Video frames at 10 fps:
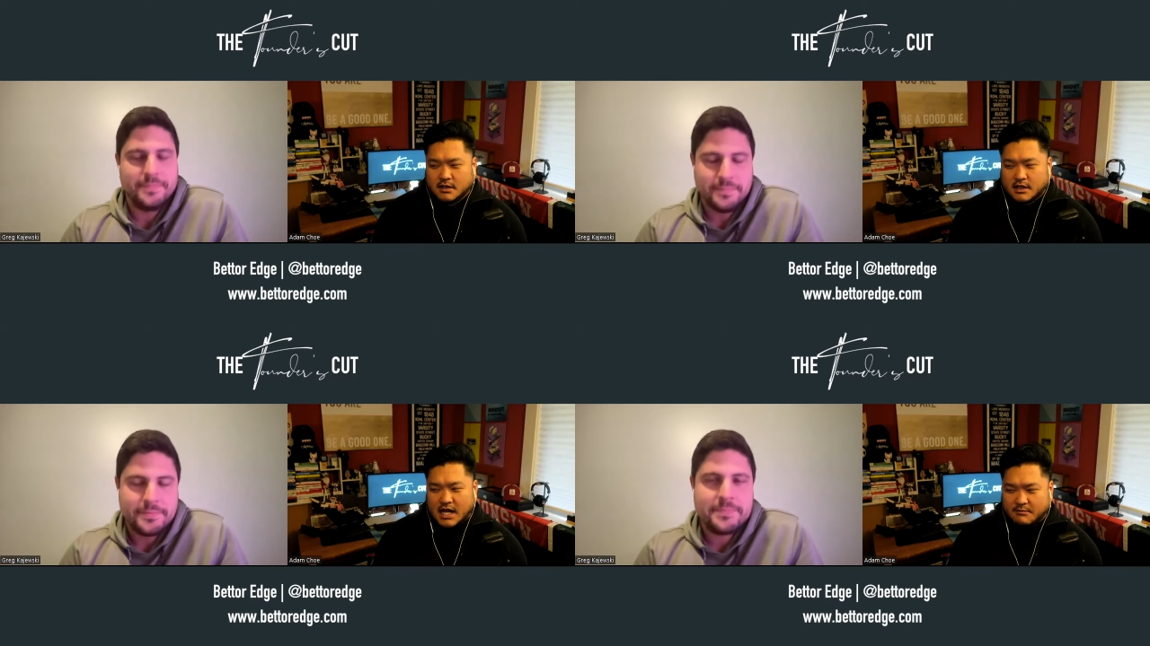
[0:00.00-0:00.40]

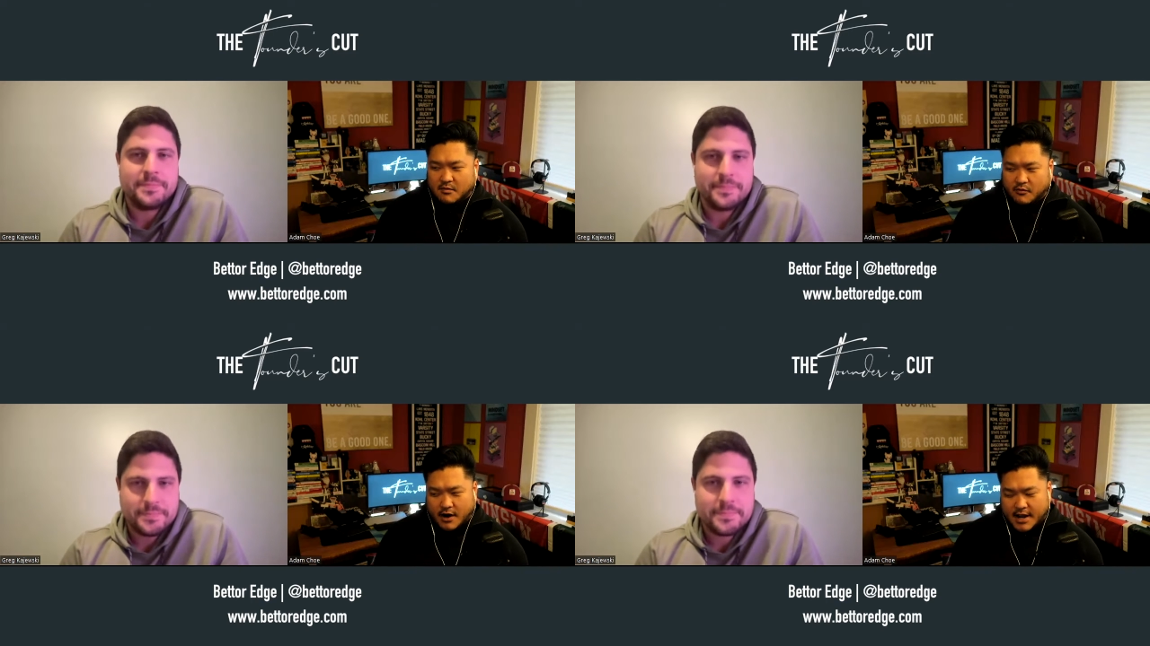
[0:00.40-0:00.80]
Speaker 1: I'm a
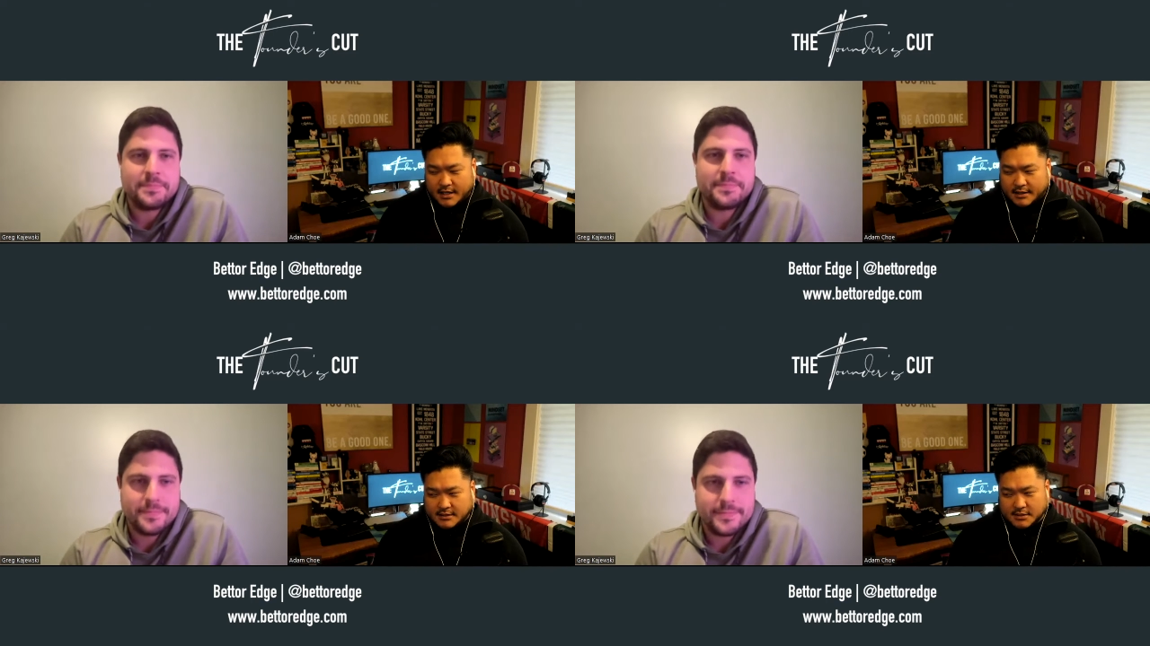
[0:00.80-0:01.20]

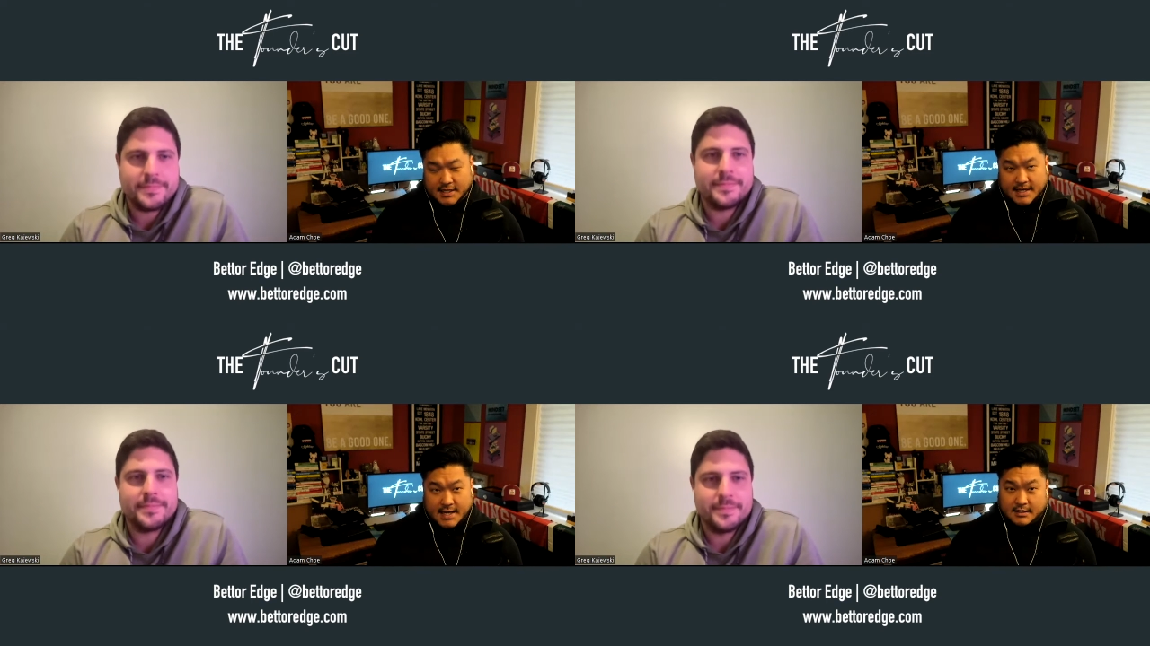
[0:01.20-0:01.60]
brand that's
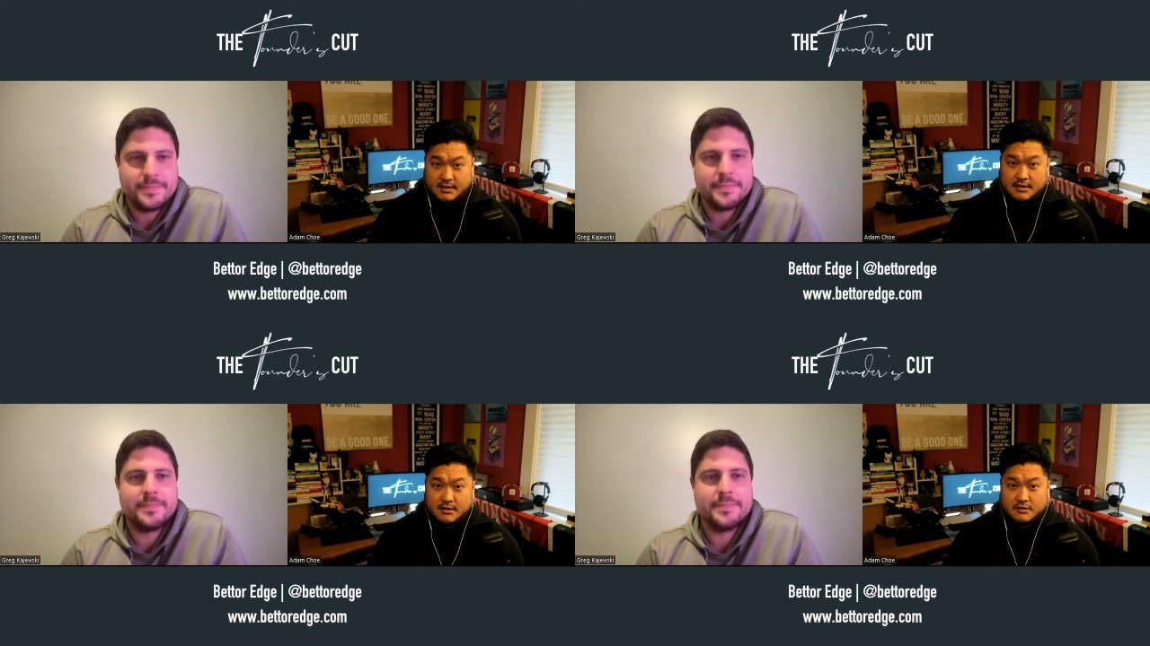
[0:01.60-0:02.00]
looking at
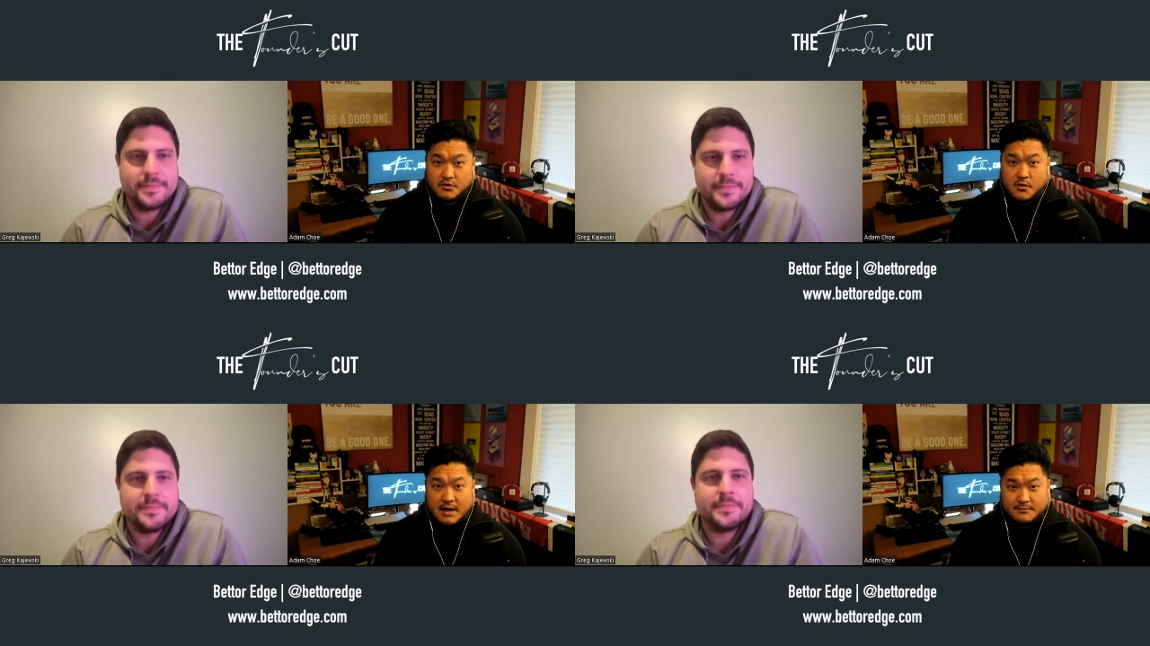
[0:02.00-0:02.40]

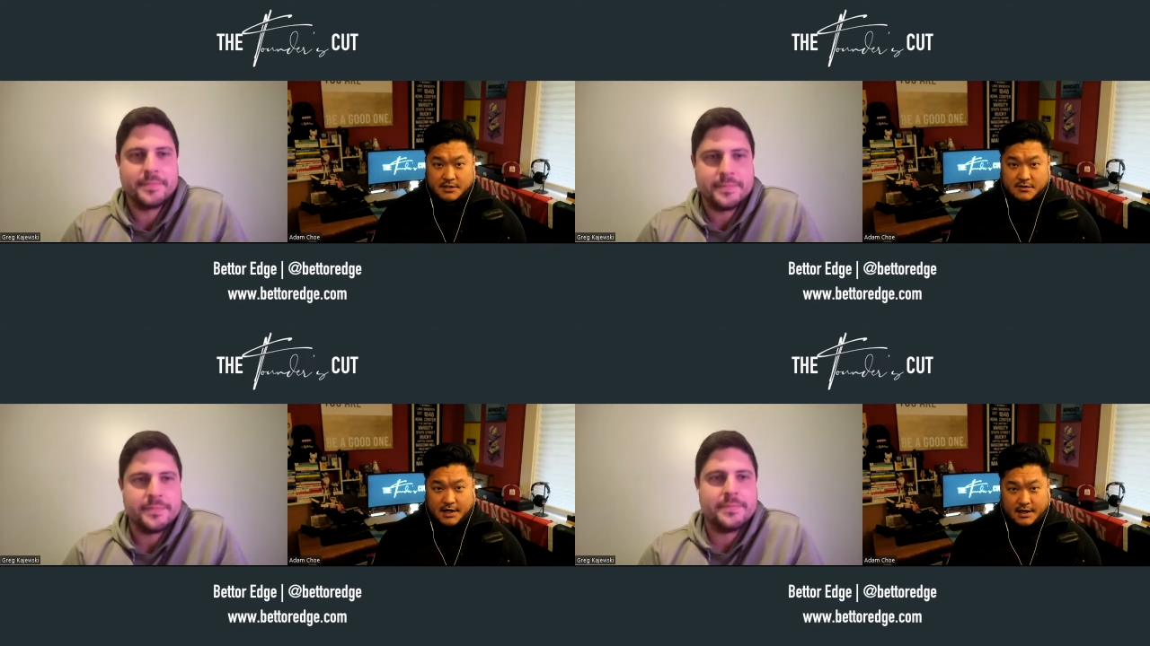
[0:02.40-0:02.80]
two
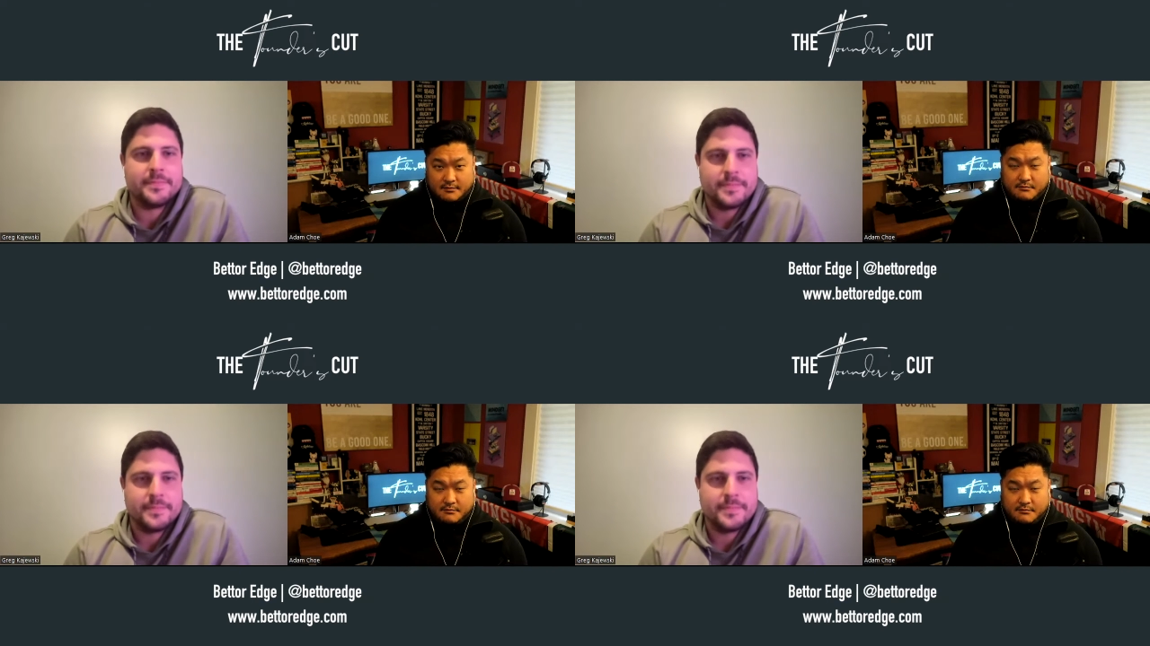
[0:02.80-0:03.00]
options, right?